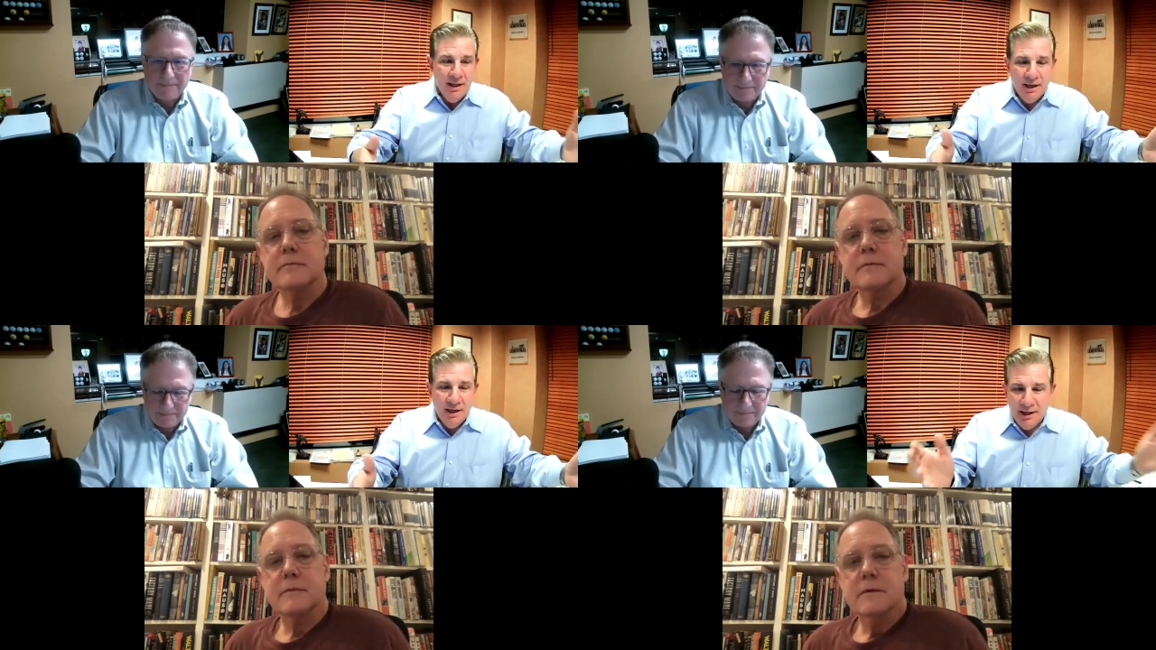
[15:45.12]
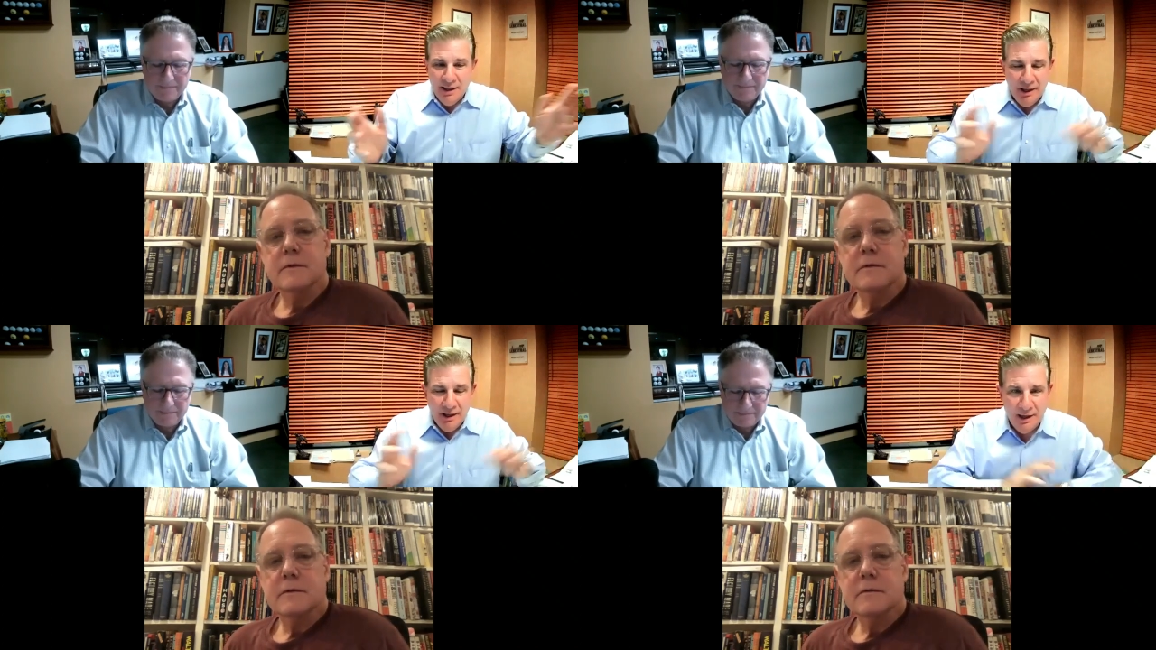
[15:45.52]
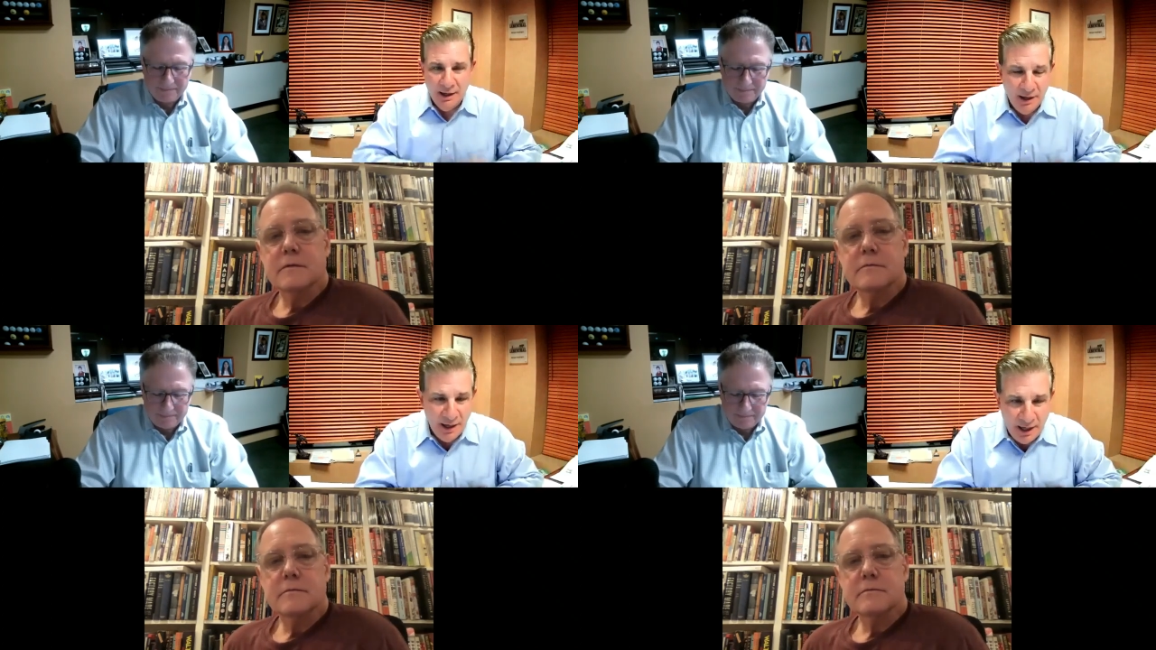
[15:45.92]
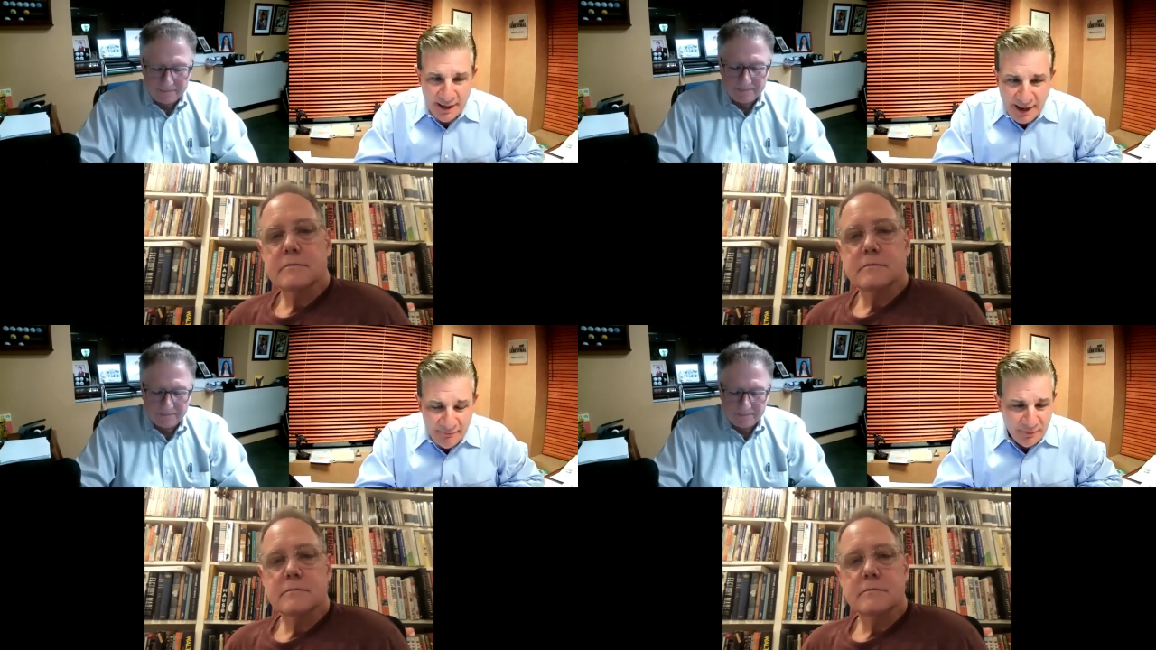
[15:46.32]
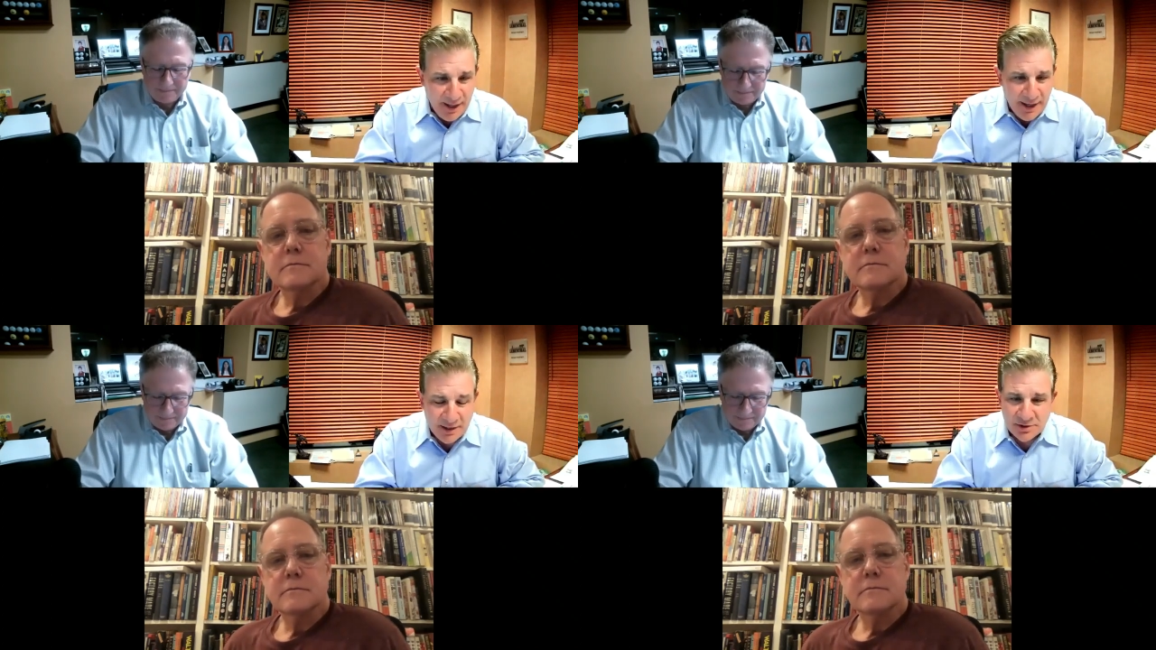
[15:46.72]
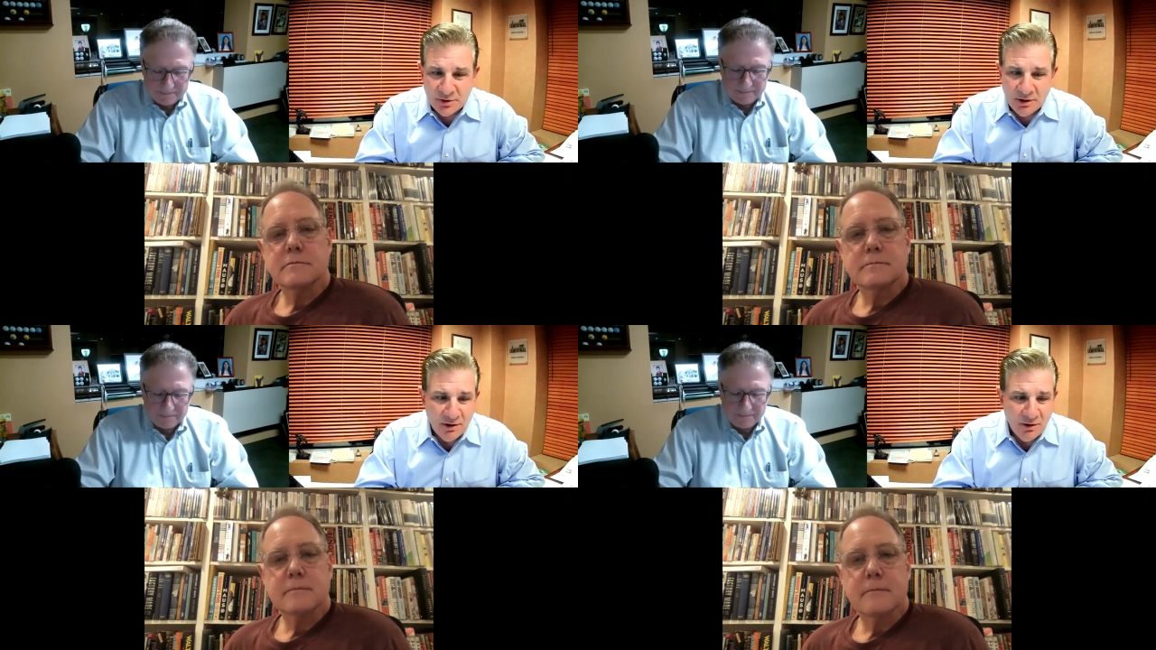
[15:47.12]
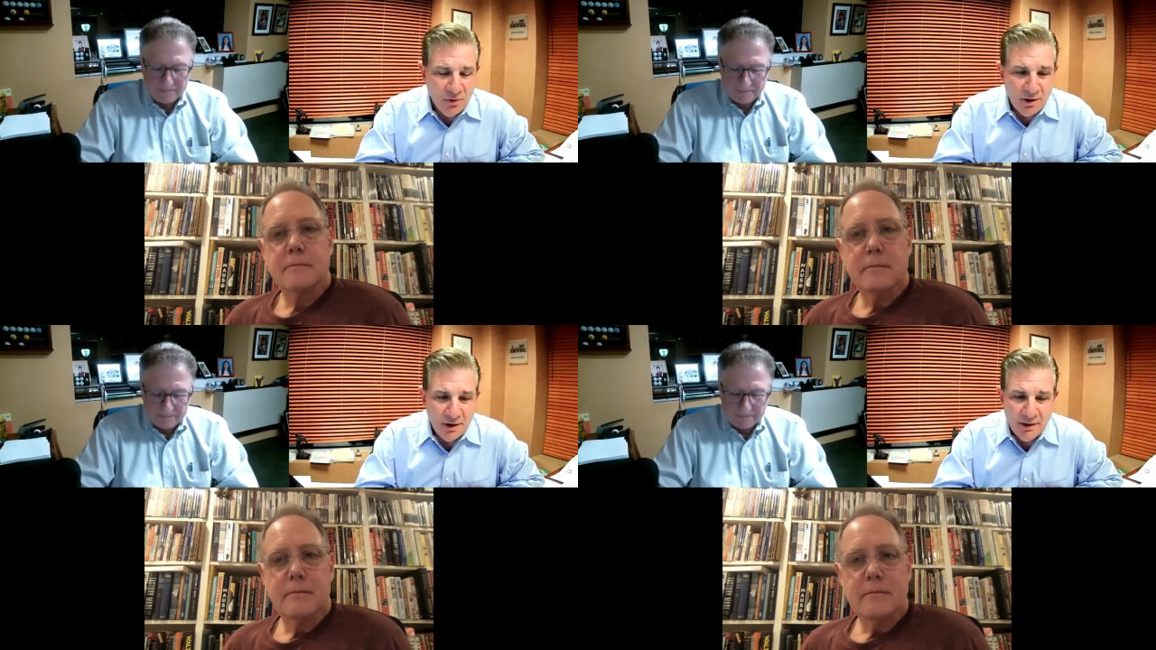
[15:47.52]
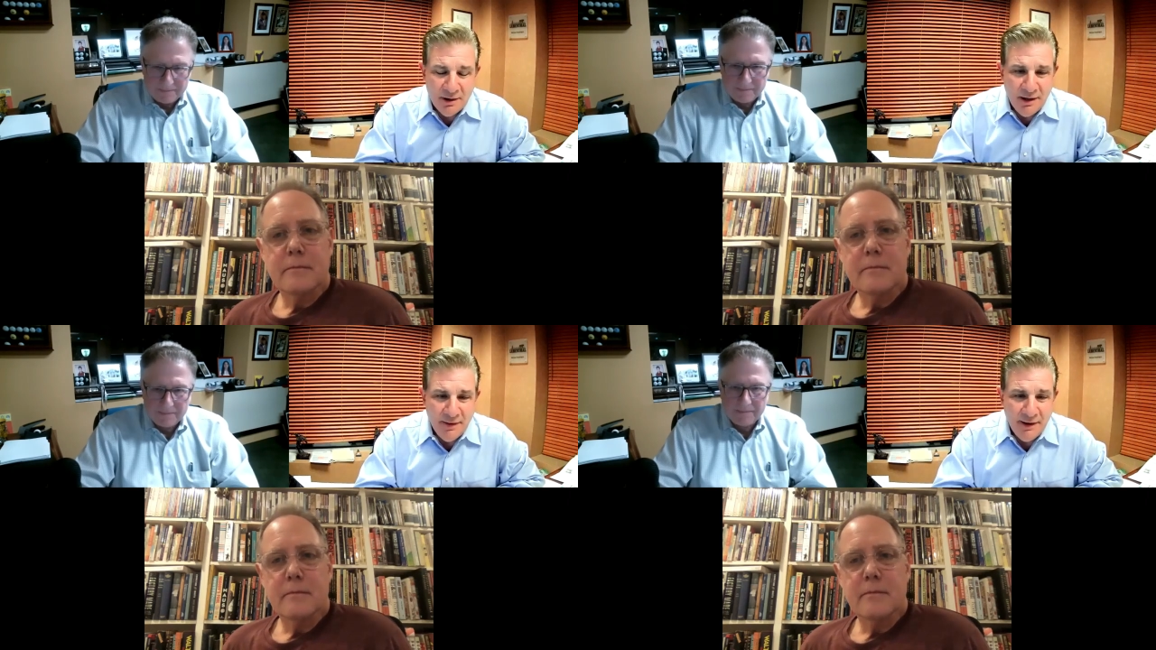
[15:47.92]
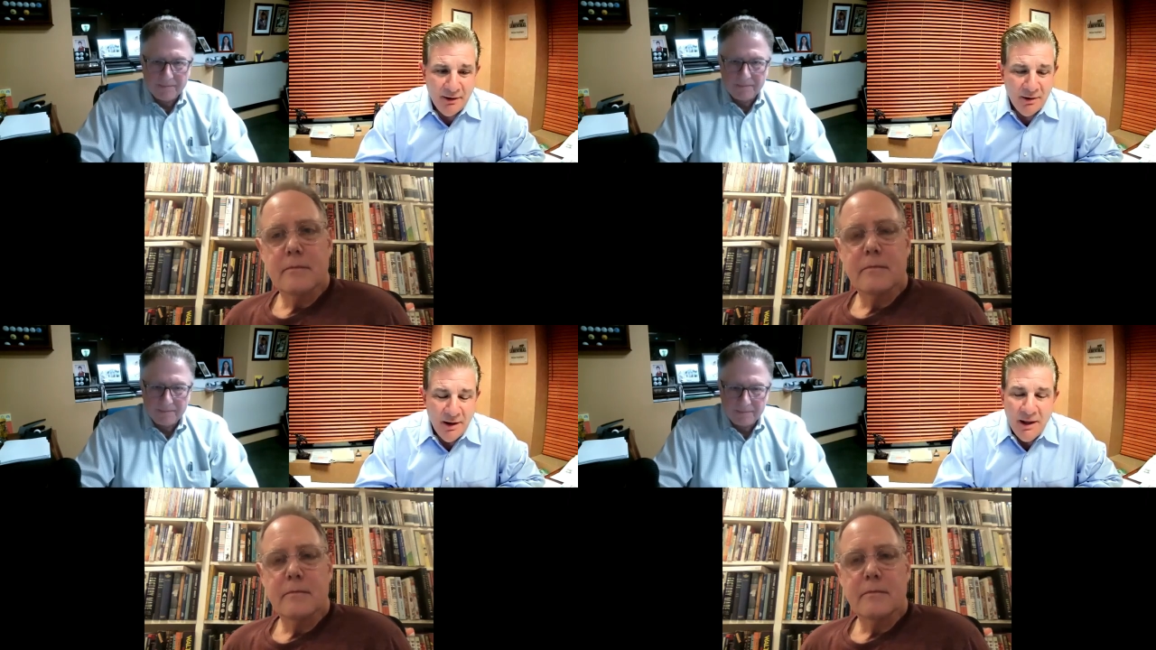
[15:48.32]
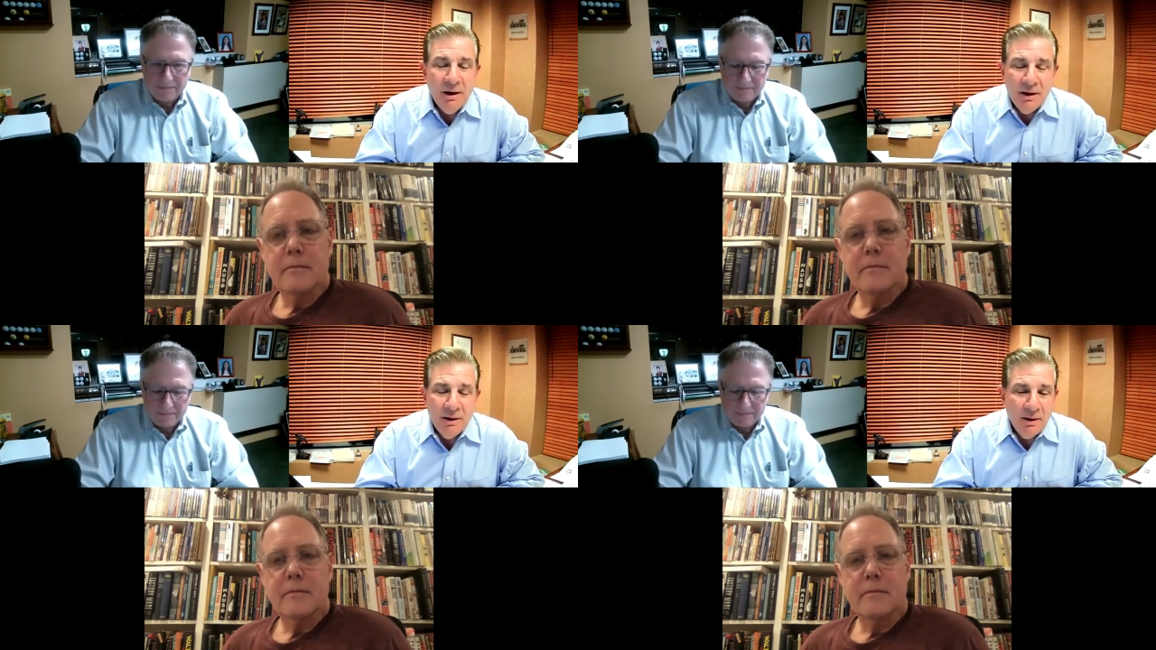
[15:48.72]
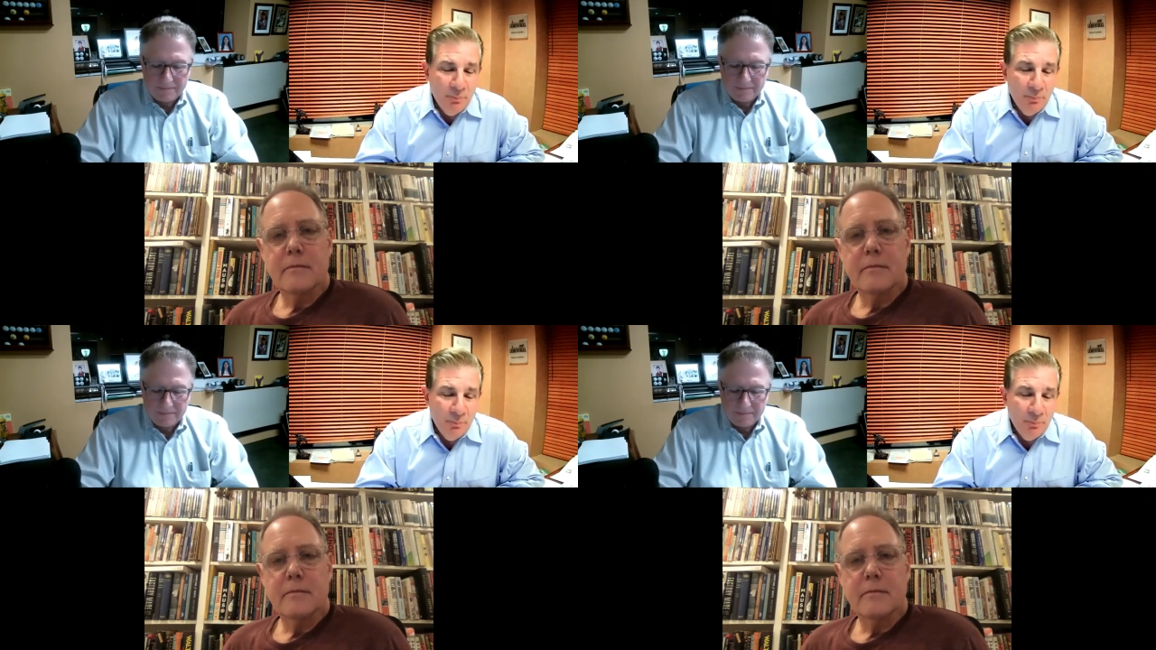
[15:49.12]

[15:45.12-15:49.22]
Speaker 1: uh, uh, uh Netflix or or uh, their uh,